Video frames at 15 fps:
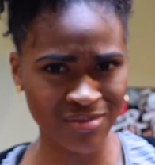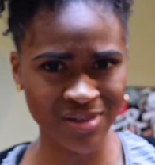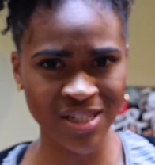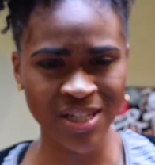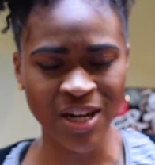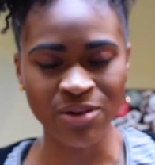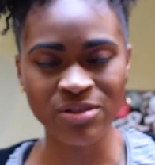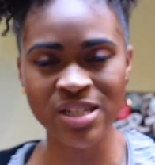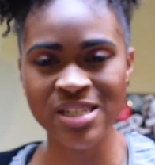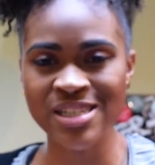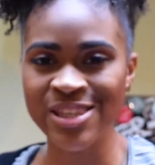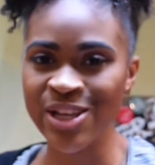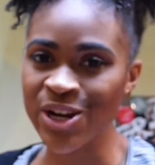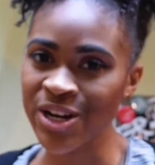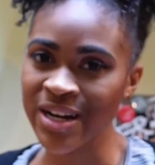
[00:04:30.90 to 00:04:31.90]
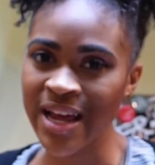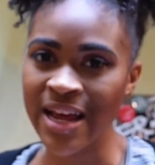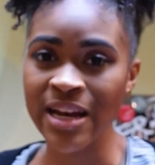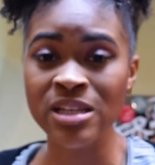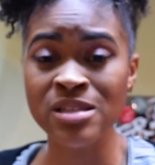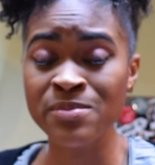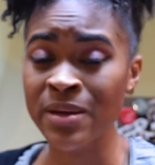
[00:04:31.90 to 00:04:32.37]
you know, just learn and
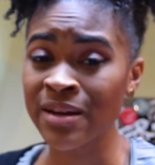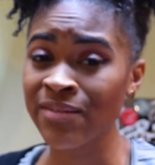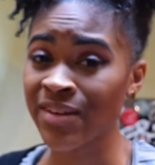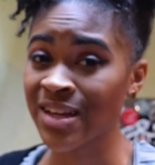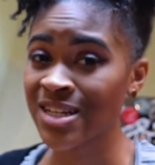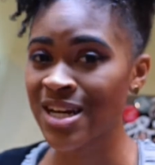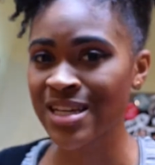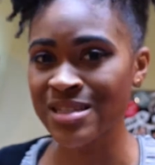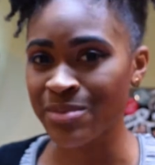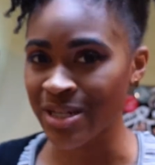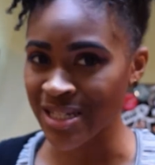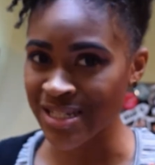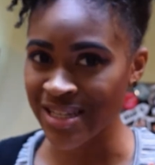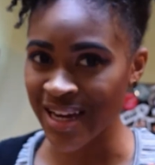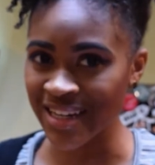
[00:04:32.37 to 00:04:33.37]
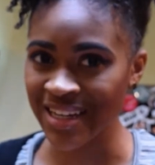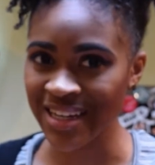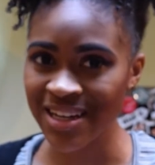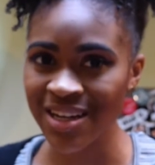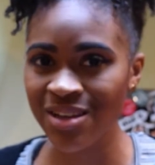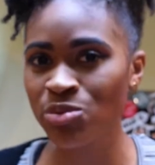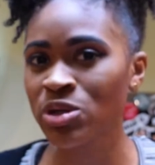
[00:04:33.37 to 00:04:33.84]
it's benefit as much as I did,
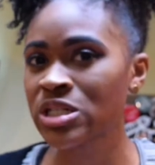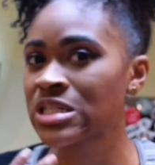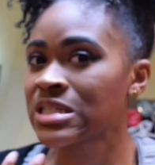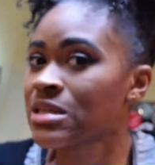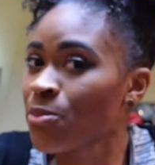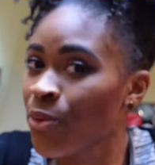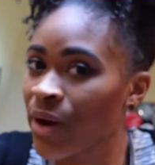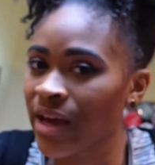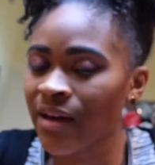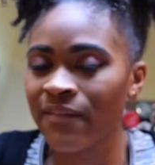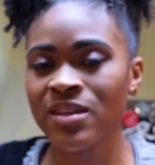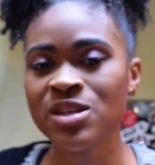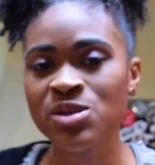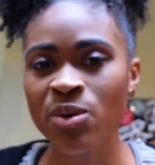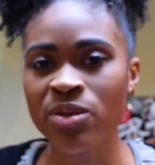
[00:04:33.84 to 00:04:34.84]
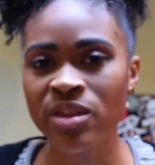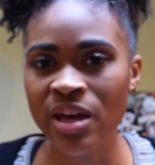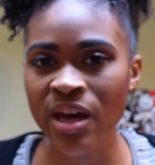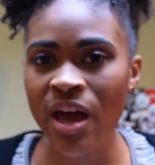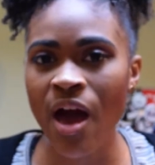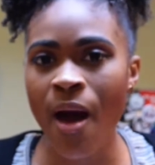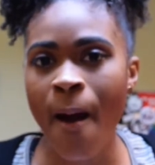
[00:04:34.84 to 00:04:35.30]
which is the point, this whole
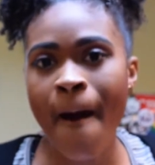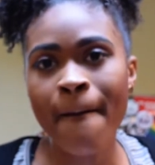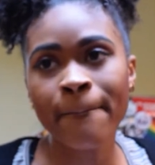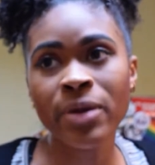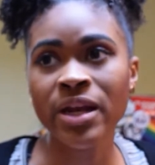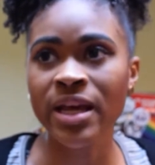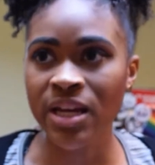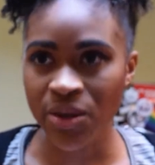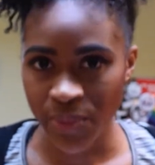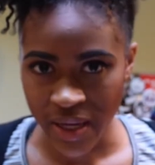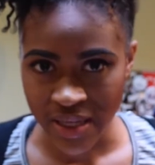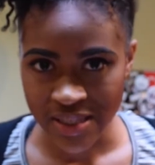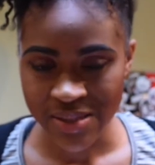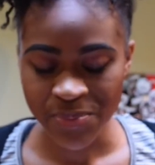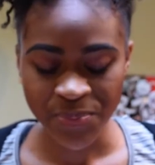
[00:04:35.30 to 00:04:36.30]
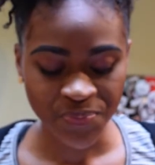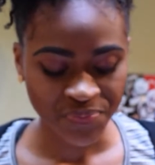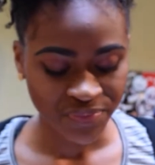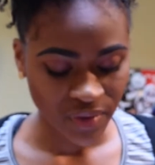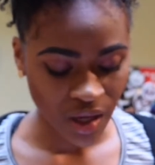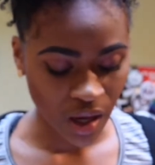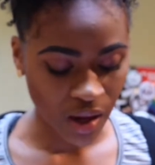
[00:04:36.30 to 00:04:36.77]
thing. But anyways,
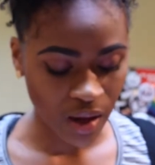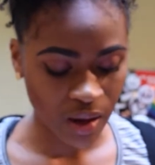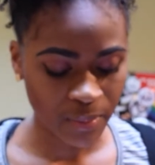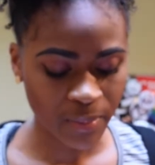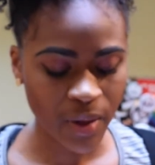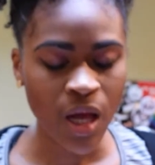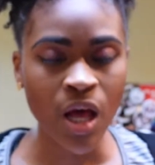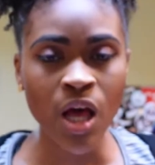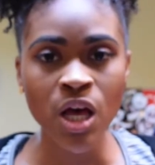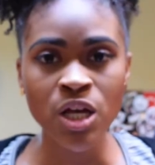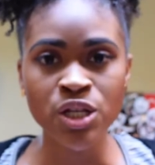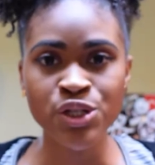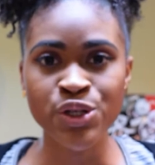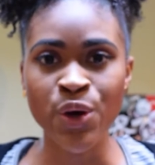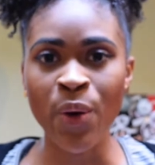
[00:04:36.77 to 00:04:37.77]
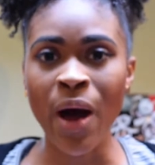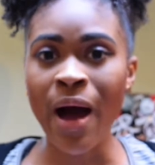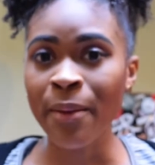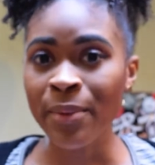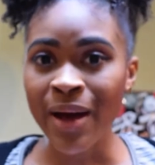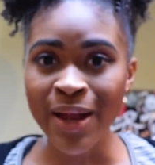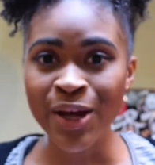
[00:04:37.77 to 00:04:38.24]
so
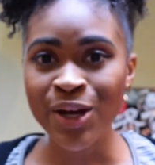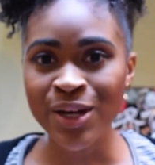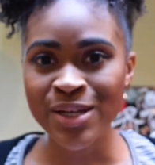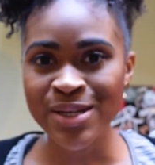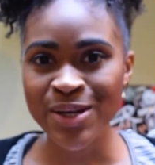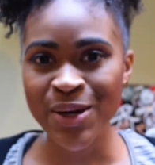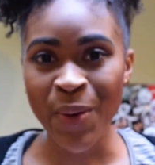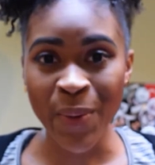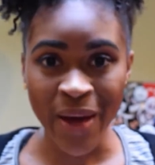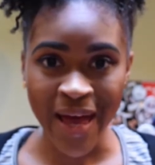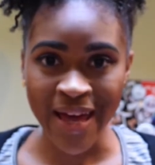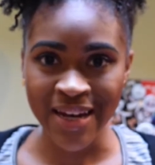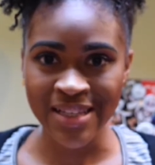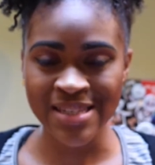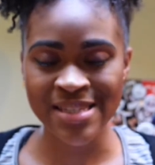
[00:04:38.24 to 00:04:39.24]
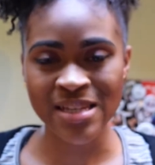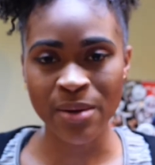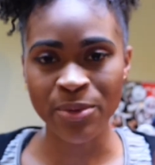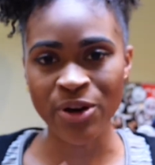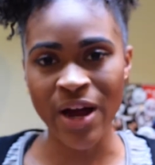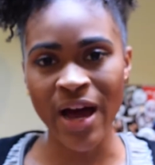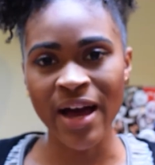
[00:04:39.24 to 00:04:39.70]
I'm kind of gonna go ahead and
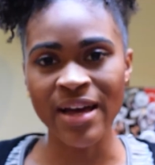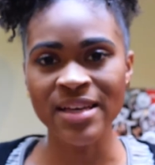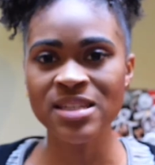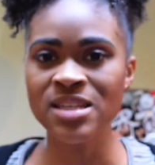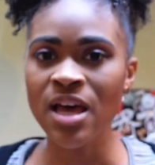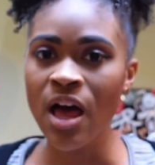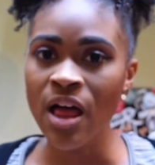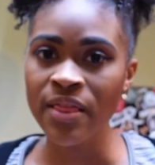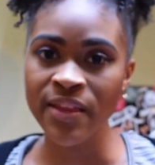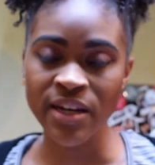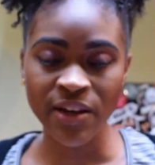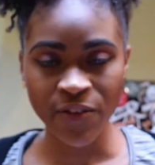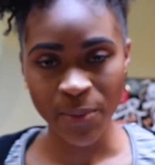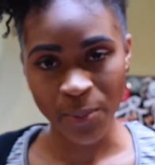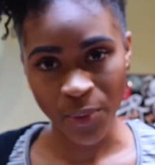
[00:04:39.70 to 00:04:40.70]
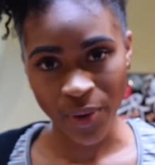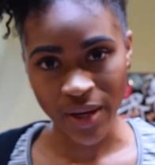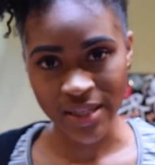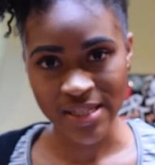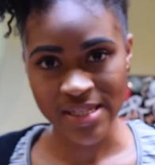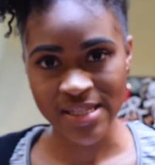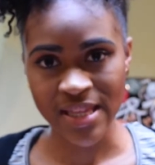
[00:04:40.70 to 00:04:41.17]
summarize the different
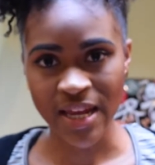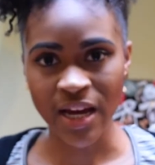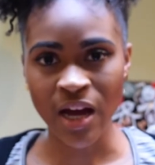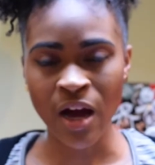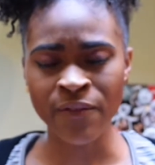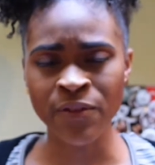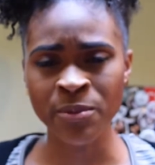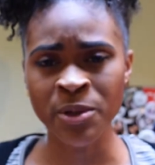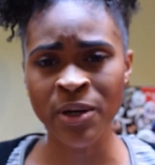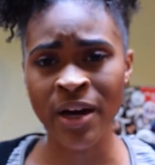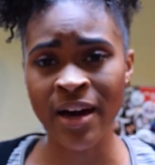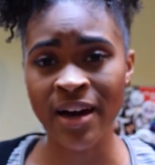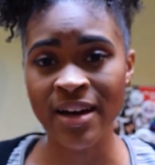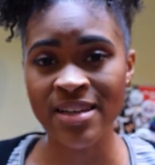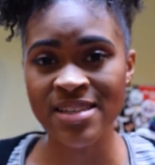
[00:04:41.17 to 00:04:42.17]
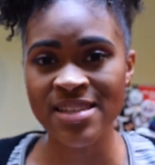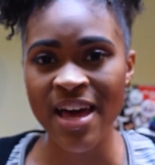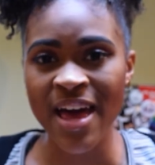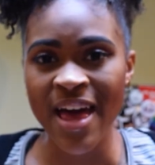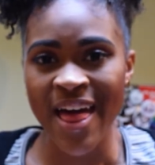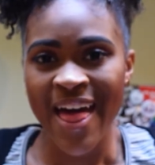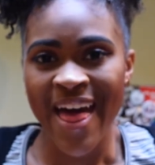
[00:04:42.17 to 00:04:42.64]
points that I got from you guys,
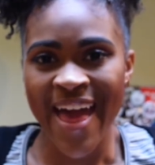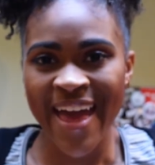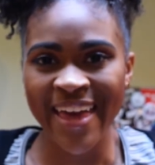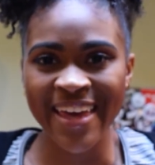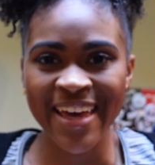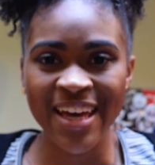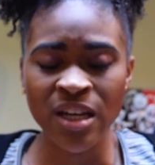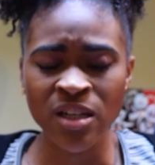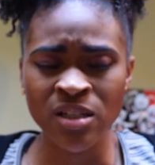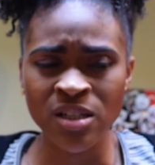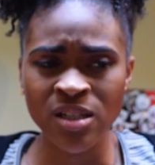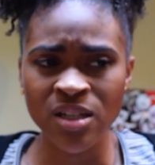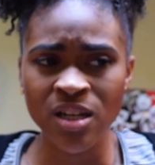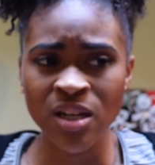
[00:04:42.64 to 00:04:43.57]
and